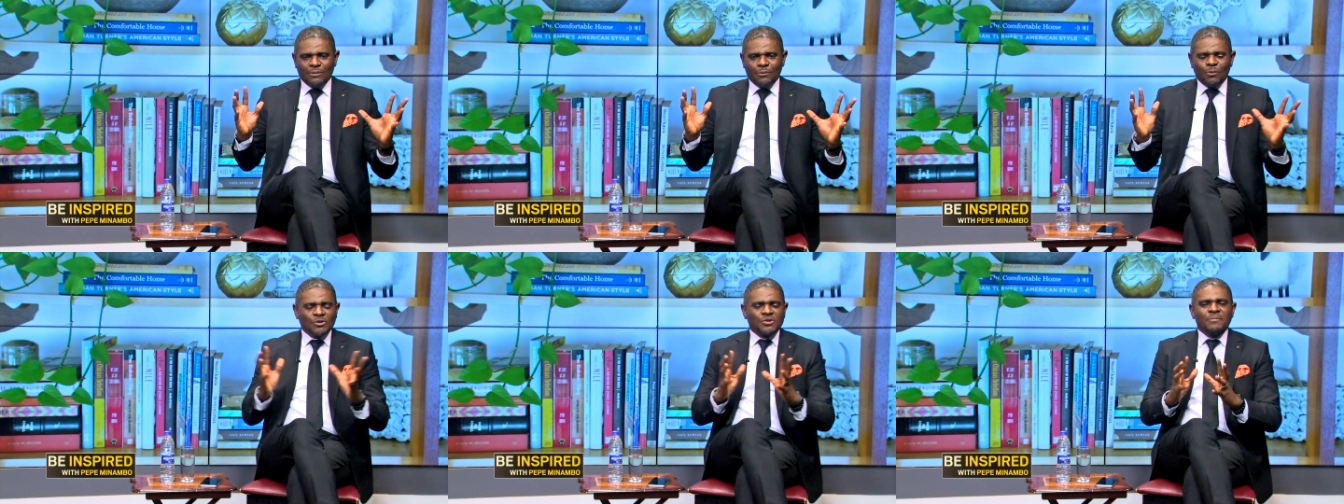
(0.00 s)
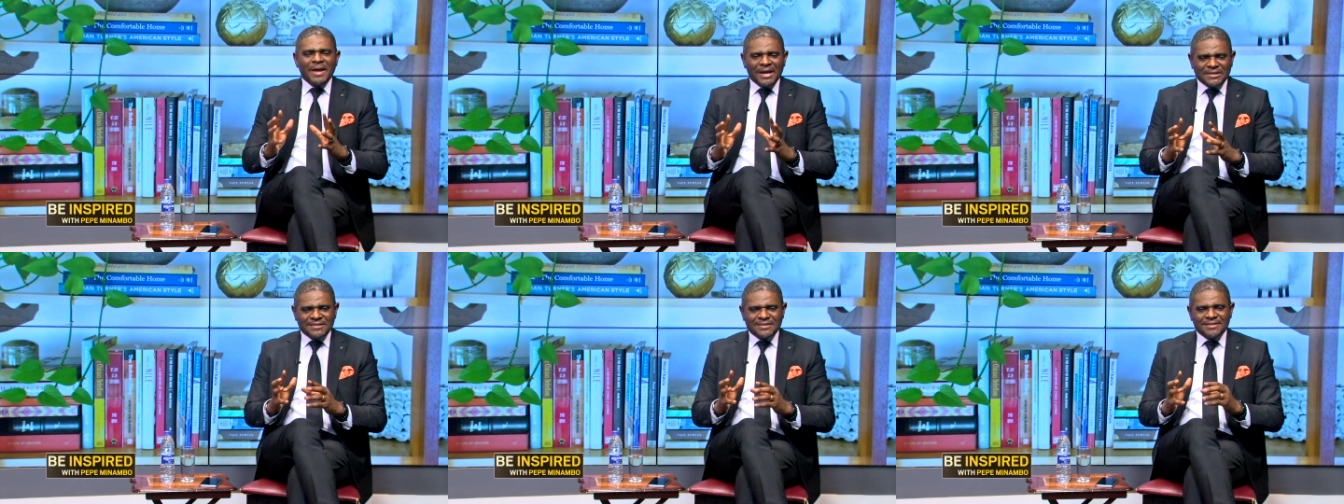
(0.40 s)
what
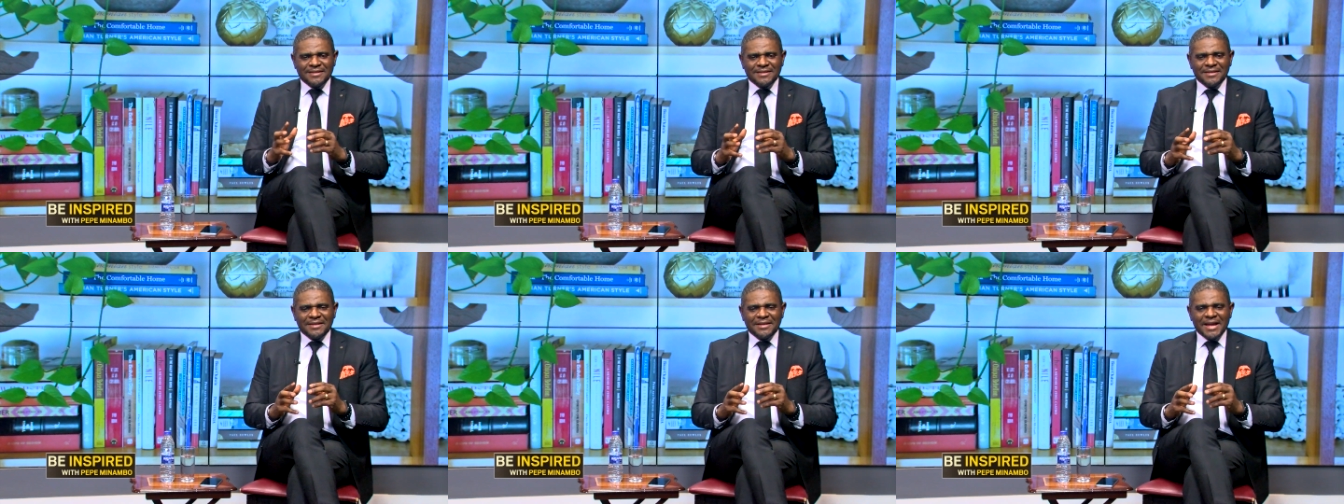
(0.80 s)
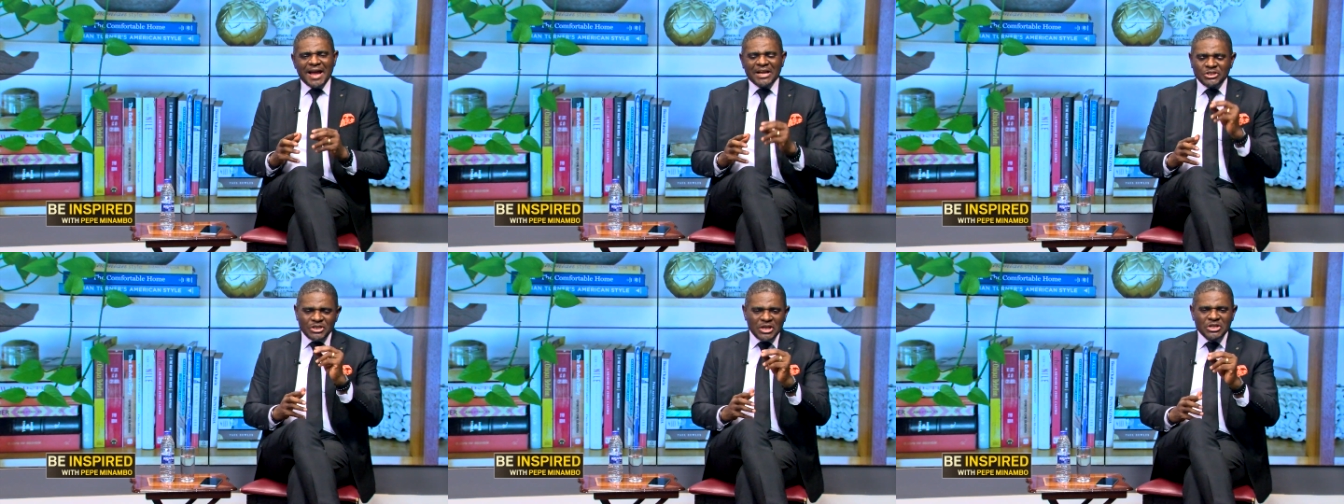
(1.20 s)
makes
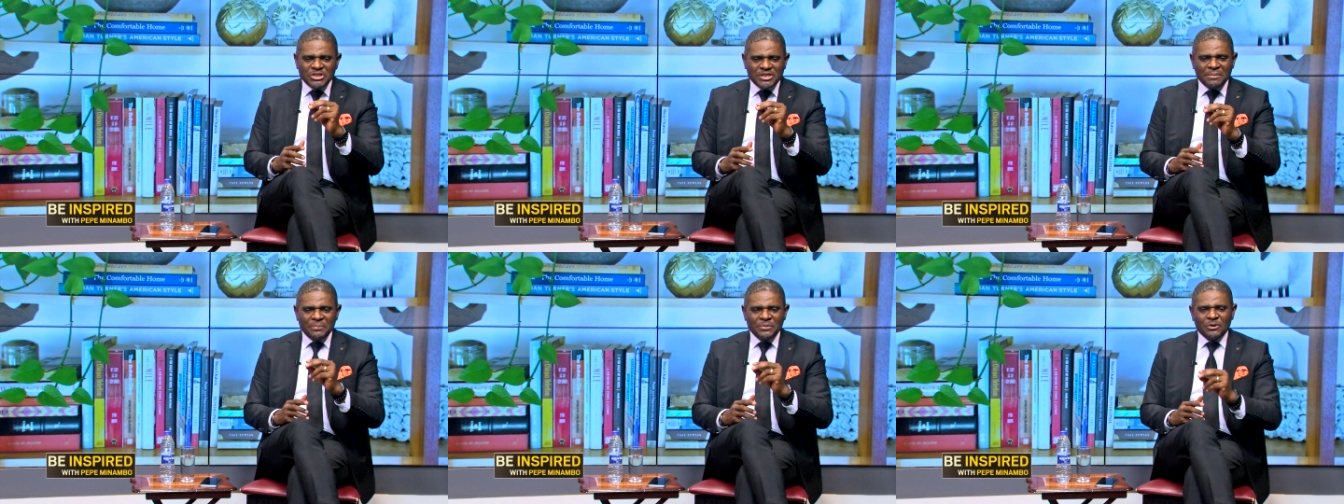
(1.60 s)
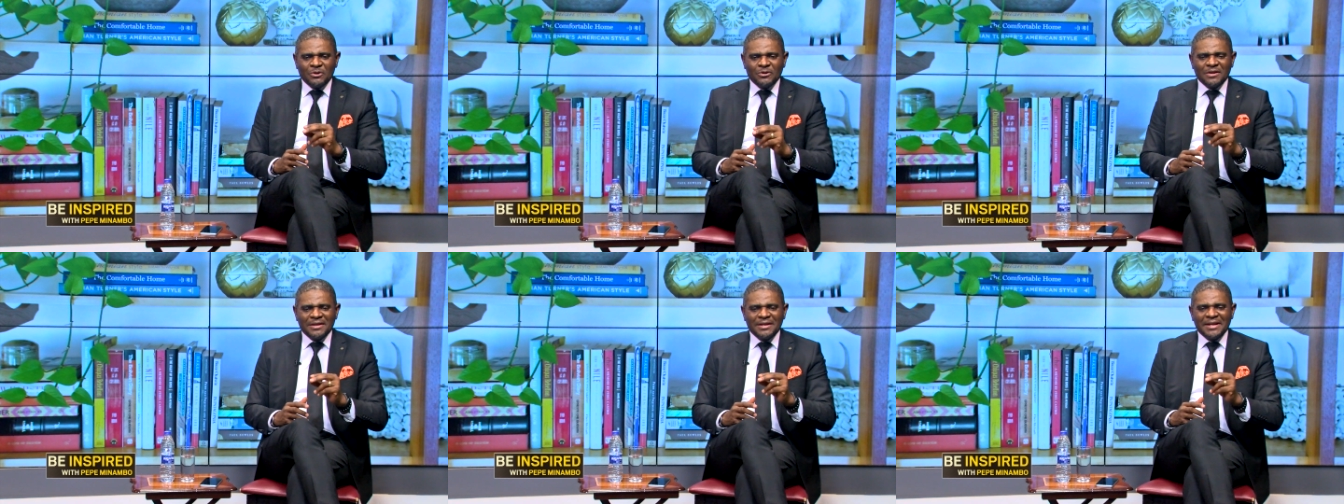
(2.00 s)
a change
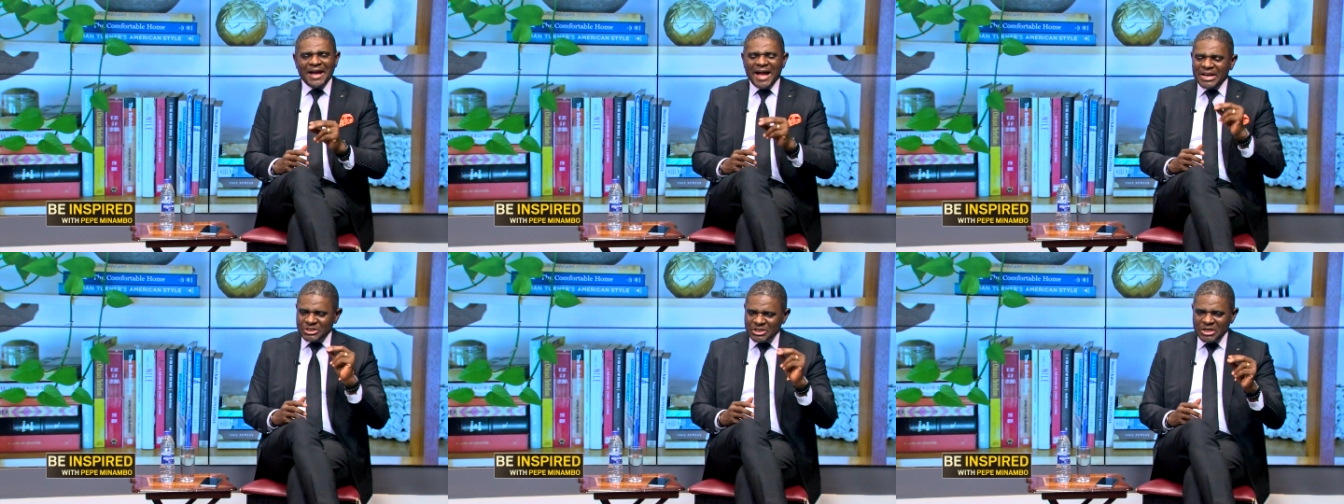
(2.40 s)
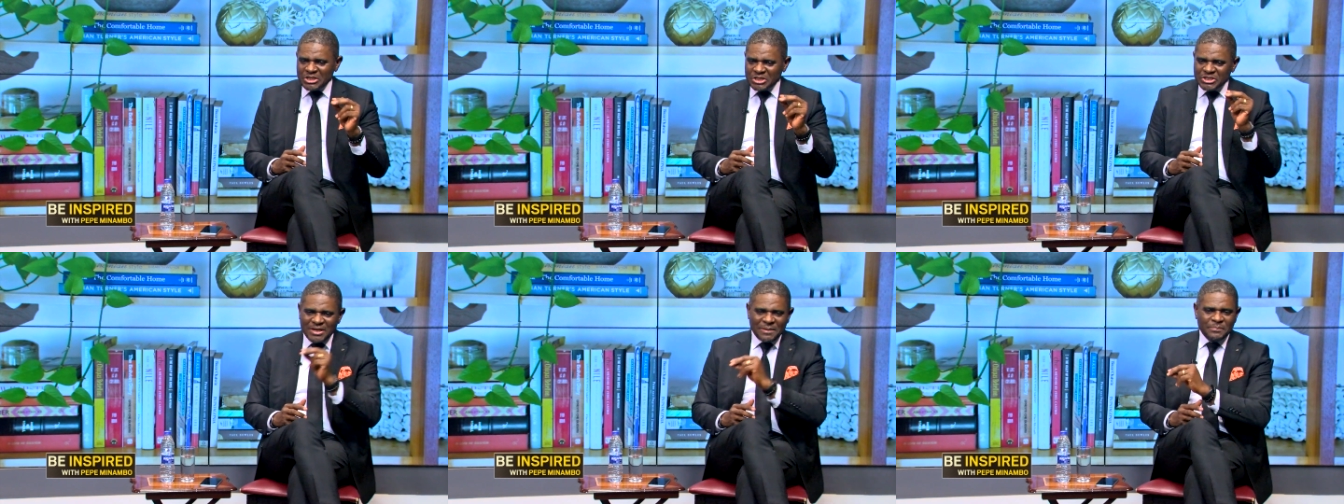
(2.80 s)
champion a
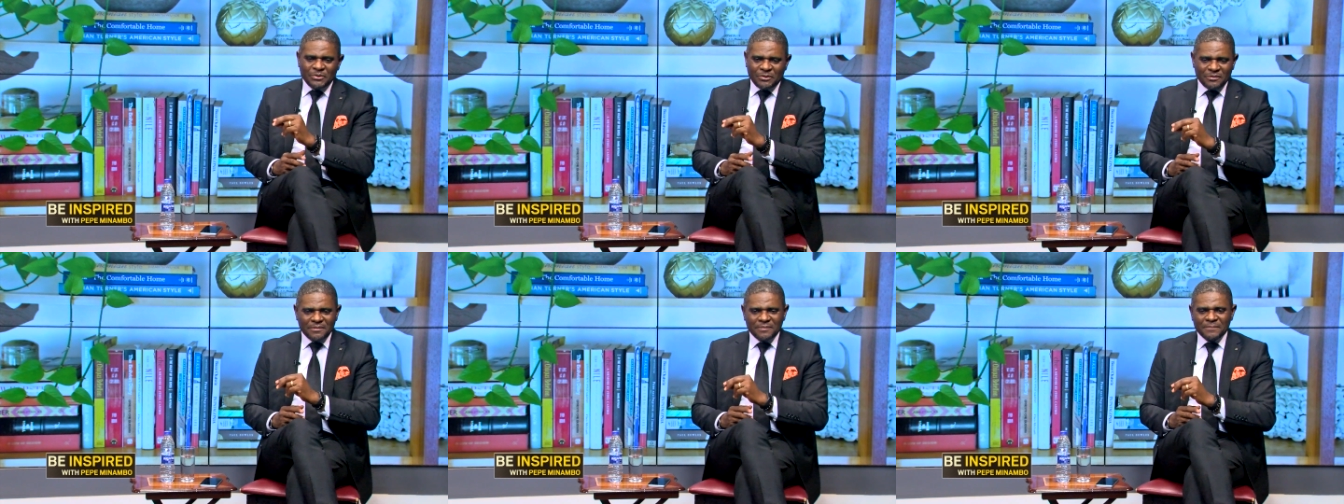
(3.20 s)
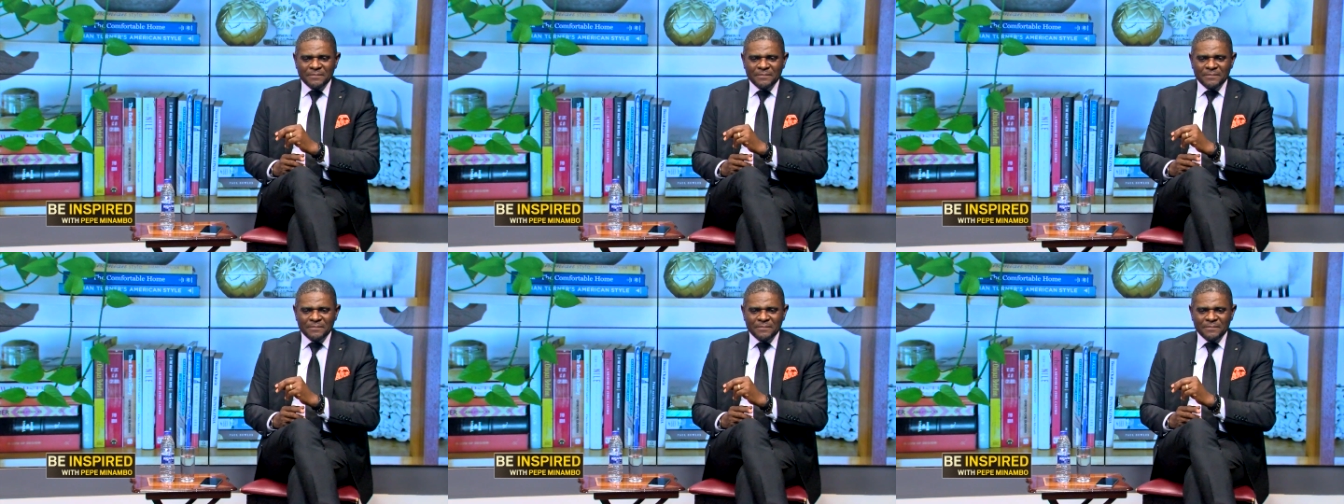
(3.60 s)
change champion?